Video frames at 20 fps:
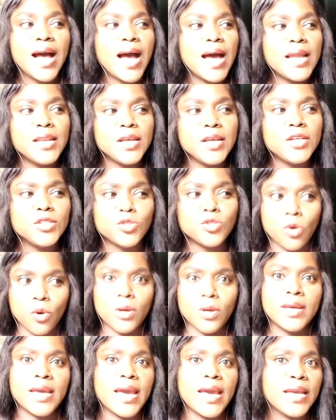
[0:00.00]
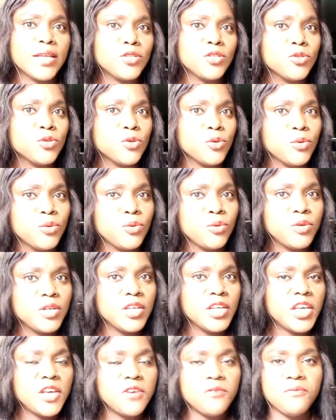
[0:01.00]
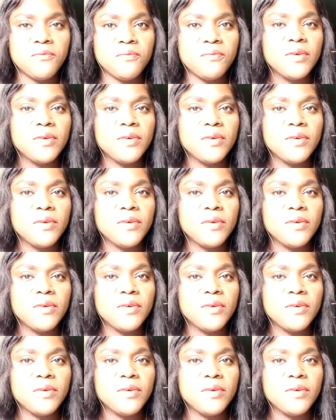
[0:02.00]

and it's okay too if